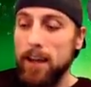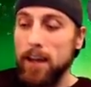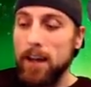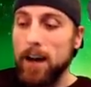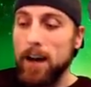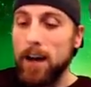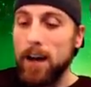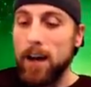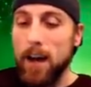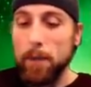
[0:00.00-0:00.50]

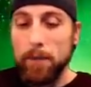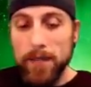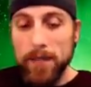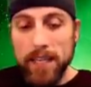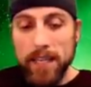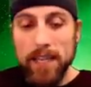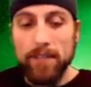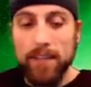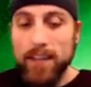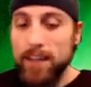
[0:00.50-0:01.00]
Uh, I
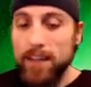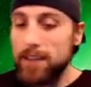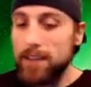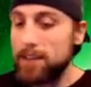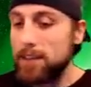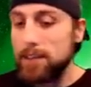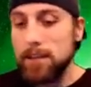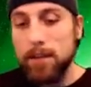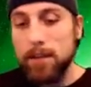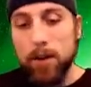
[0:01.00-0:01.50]
believe
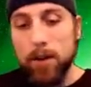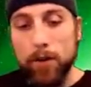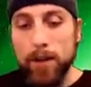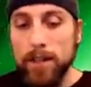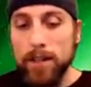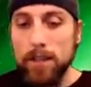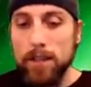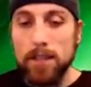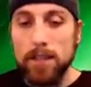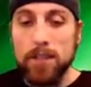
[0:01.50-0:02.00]
it's known
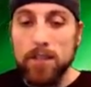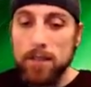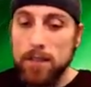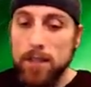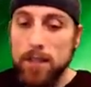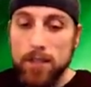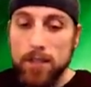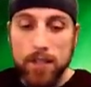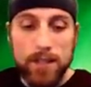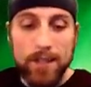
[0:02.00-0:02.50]
as the
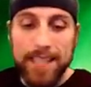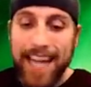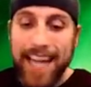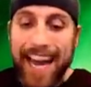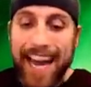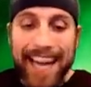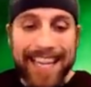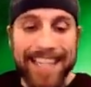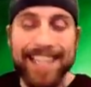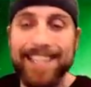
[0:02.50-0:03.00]
the
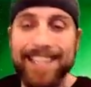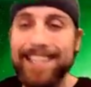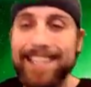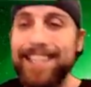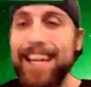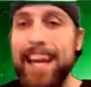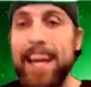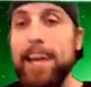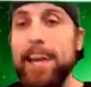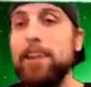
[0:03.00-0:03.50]
tiniest
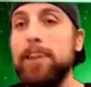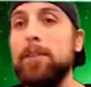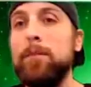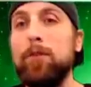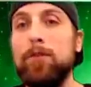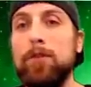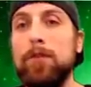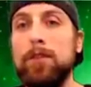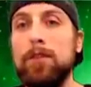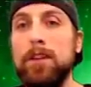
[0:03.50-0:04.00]

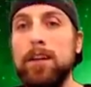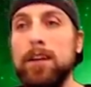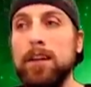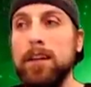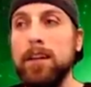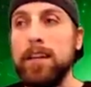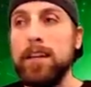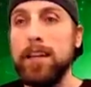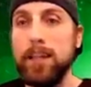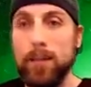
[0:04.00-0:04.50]
animal
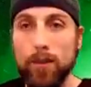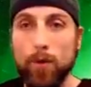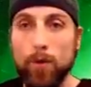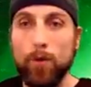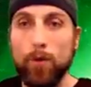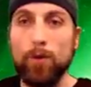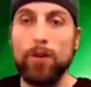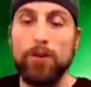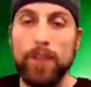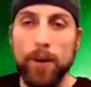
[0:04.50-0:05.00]
in the
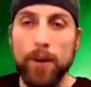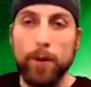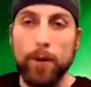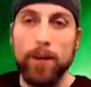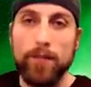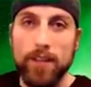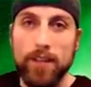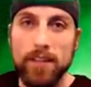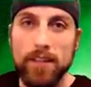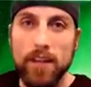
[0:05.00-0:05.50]
world that
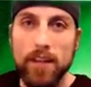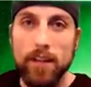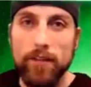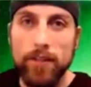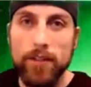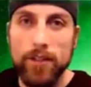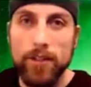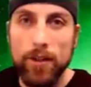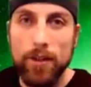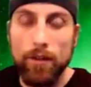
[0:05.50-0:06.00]
we've
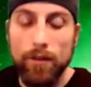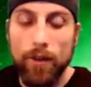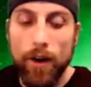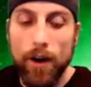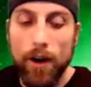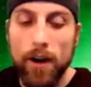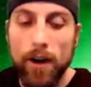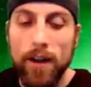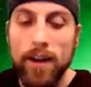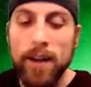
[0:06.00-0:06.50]
discovered so
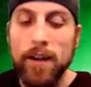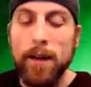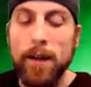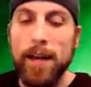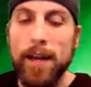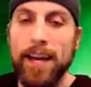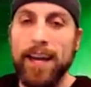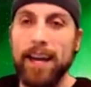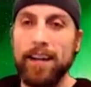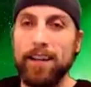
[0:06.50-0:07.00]
far.
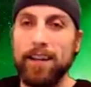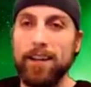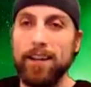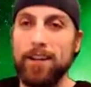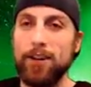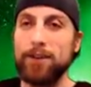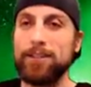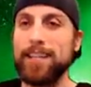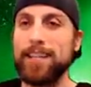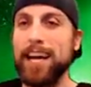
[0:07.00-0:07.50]
And you
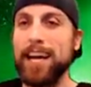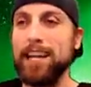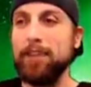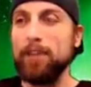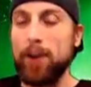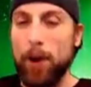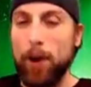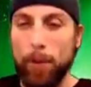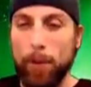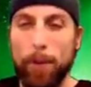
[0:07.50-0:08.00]
know, it's kind of
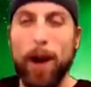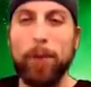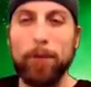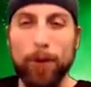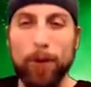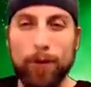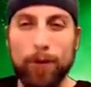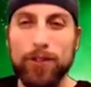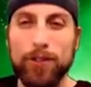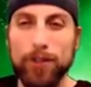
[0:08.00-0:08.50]
in our pop
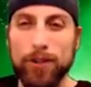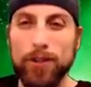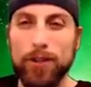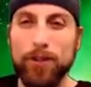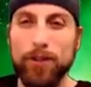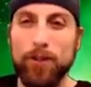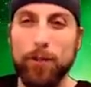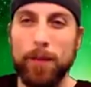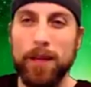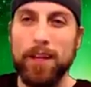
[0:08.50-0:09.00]
culture a
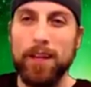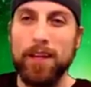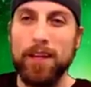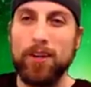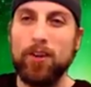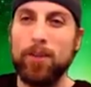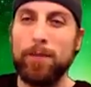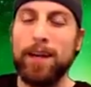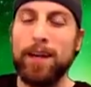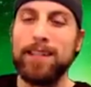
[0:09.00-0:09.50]
little bit. You
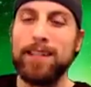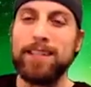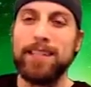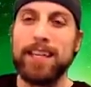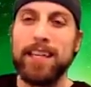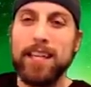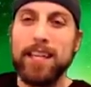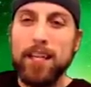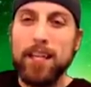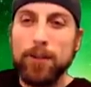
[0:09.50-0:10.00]
know, you might
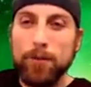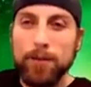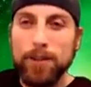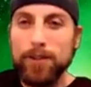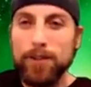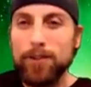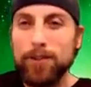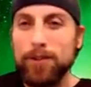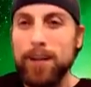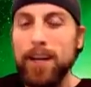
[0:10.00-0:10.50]
see cute
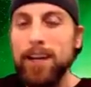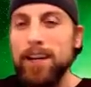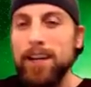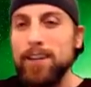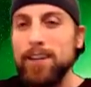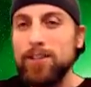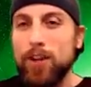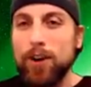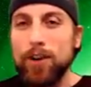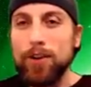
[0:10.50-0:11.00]
little
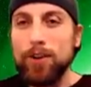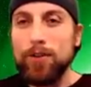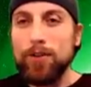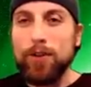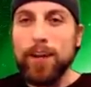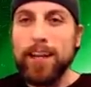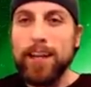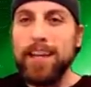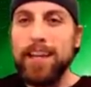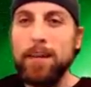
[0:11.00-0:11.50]

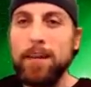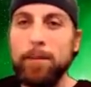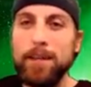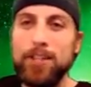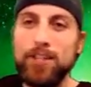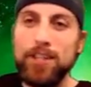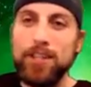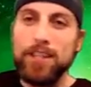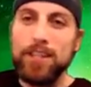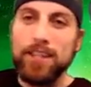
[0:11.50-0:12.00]
tardigrade
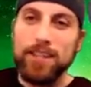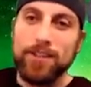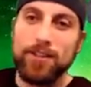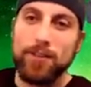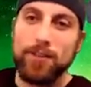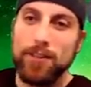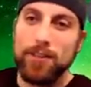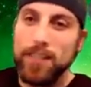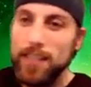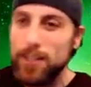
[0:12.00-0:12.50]
images
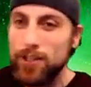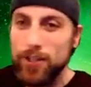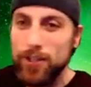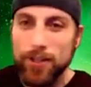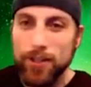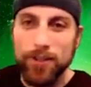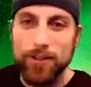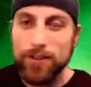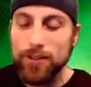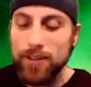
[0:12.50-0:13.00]
or
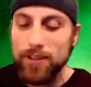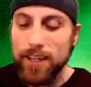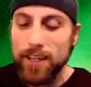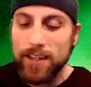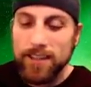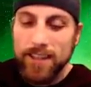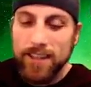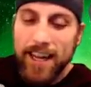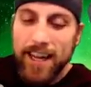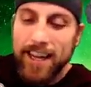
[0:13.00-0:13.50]
T-shirts or
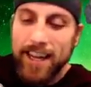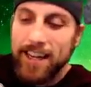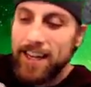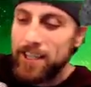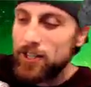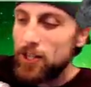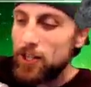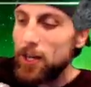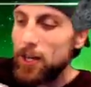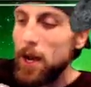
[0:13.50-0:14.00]
things of that
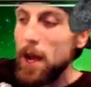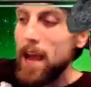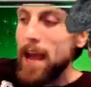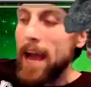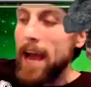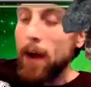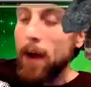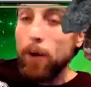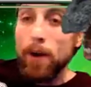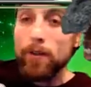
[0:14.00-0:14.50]
nature.
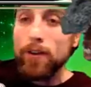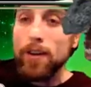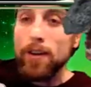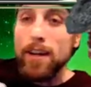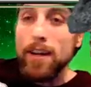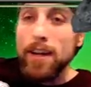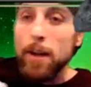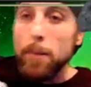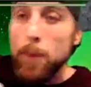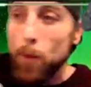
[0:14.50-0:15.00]
However,
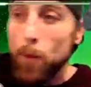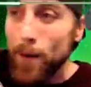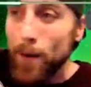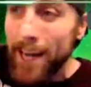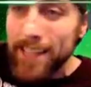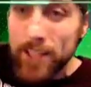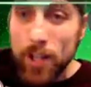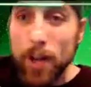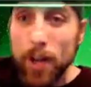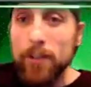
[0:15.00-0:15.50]
when
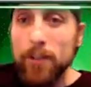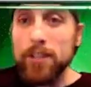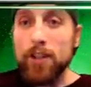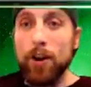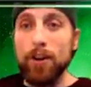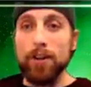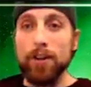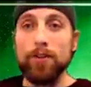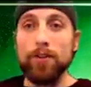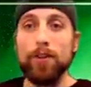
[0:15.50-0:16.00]
I saw the
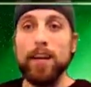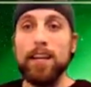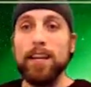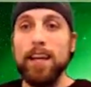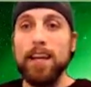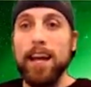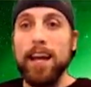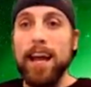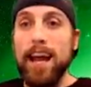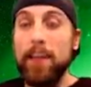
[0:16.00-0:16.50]
tardigrade
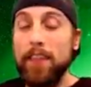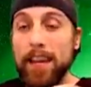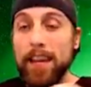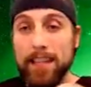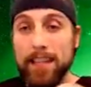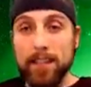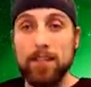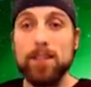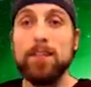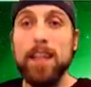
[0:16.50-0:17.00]
and
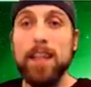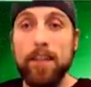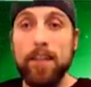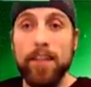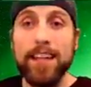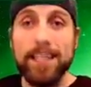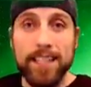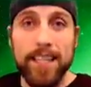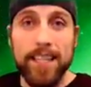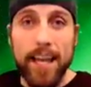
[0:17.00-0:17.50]
they and
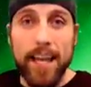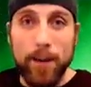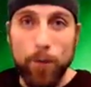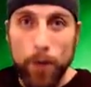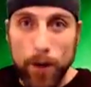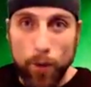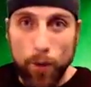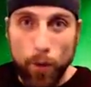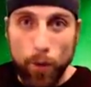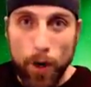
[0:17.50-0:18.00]
they said
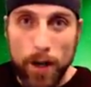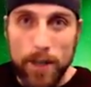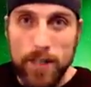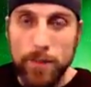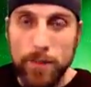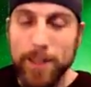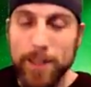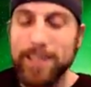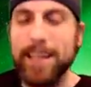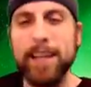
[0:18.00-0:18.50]
what it was,
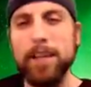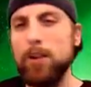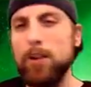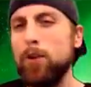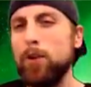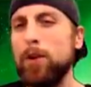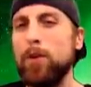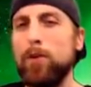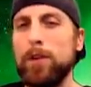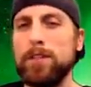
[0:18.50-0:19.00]
because I didn't know
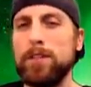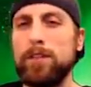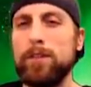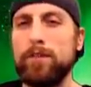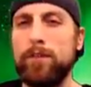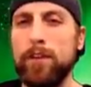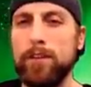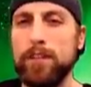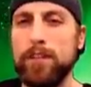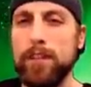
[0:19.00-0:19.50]
what it was at
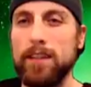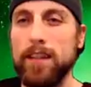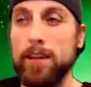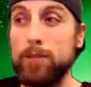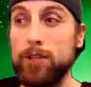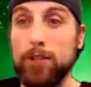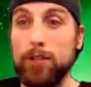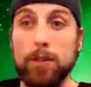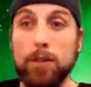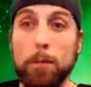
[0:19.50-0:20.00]
first. I thought it
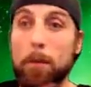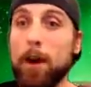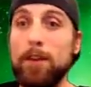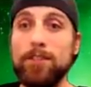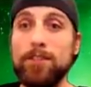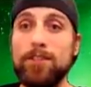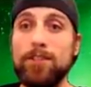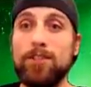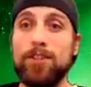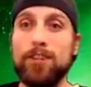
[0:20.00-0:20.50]
was just a
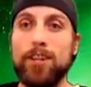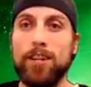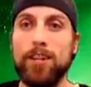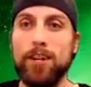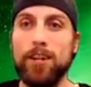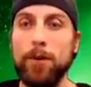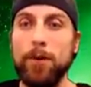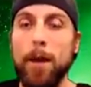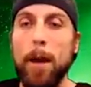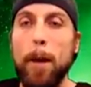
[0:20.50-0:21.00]
monster, you
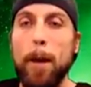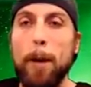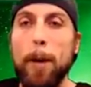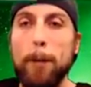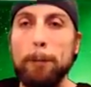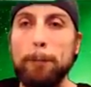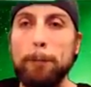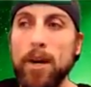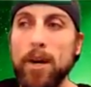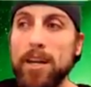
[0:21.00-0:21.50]
know.
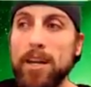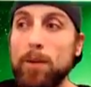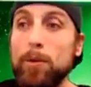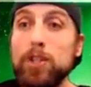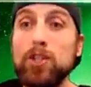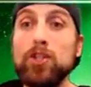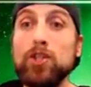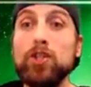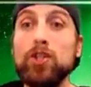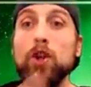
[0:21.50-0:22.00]
But it
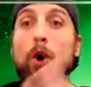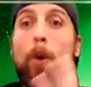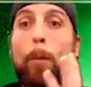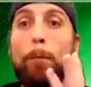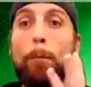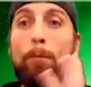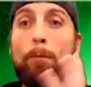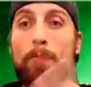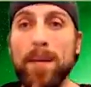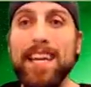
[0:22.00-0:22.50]
was
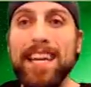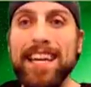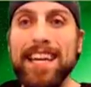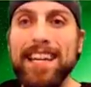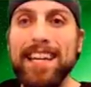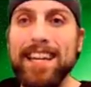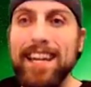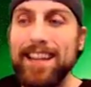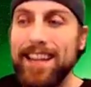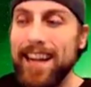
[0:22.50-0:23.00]
so
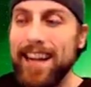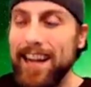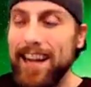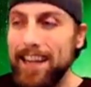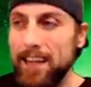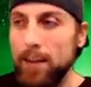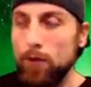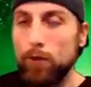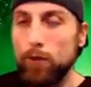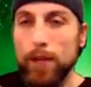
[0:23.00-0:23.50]
big that I
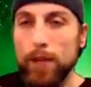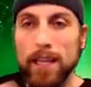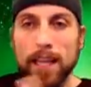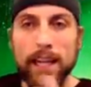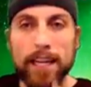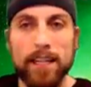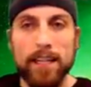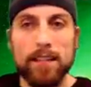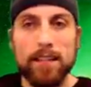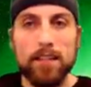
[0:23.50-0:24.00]
didn't
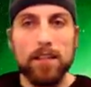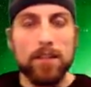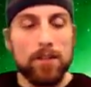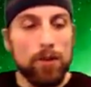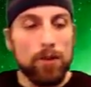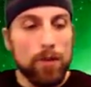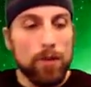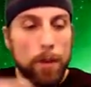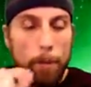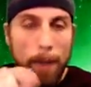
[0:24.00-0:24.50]
relate it
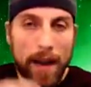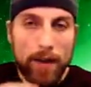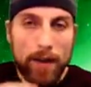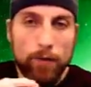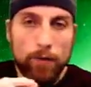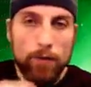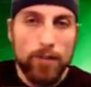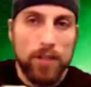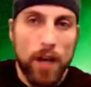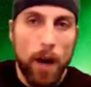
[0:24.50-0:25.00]
to the
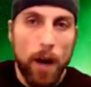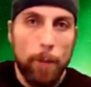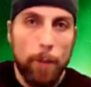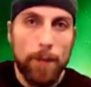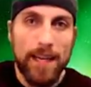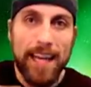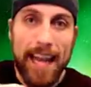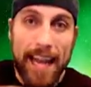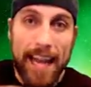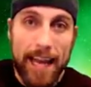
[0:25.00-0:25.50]

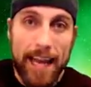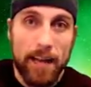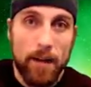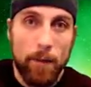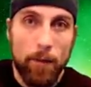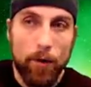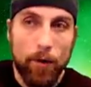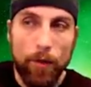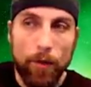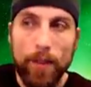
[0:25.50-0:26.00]
microscopic
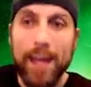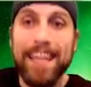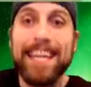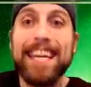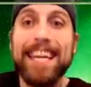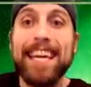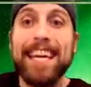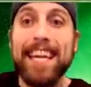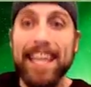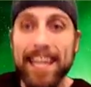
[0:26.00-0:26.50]
animal that
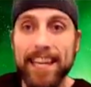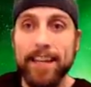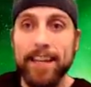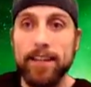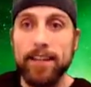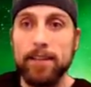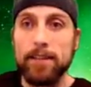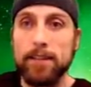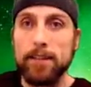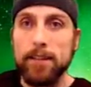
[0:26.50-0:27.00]
it
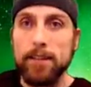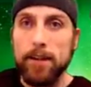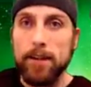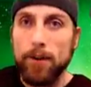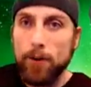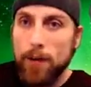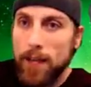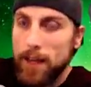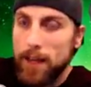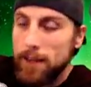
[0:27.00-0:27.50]
is,
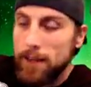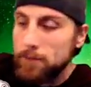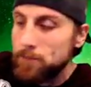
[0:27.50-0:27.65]
okay?